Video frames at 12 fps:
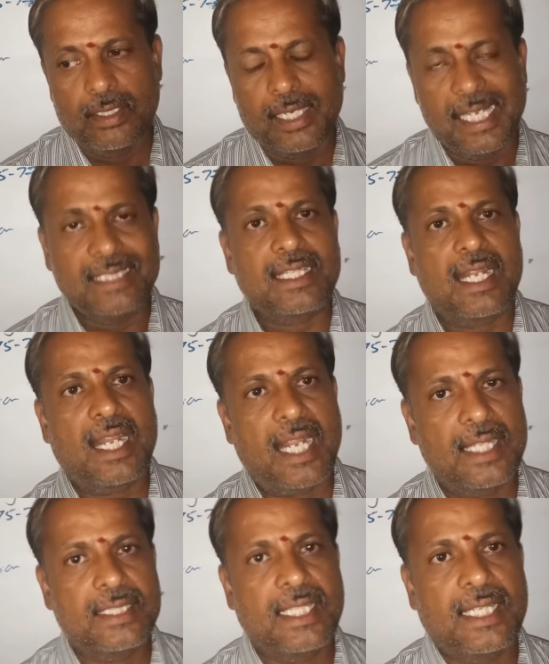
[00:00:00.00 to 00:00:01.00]
Indira
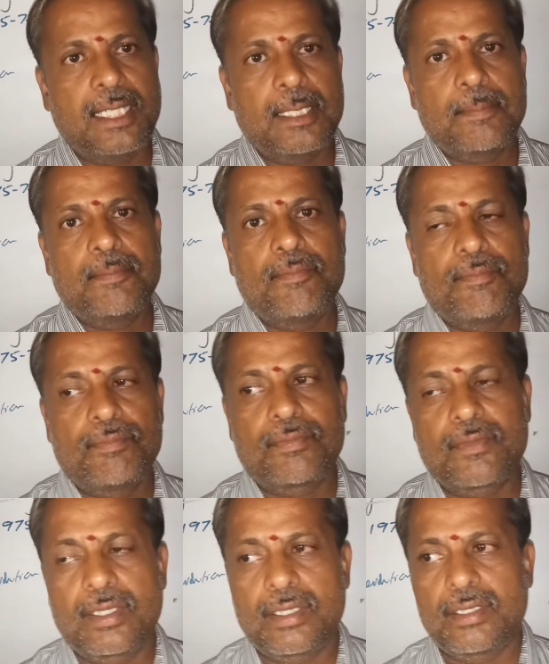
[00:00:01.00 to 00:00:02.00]
Gandhi,
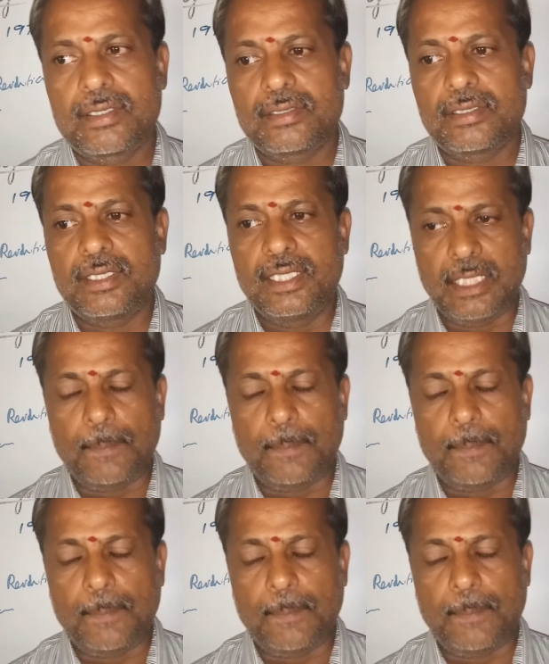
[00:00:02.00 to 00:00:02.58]
in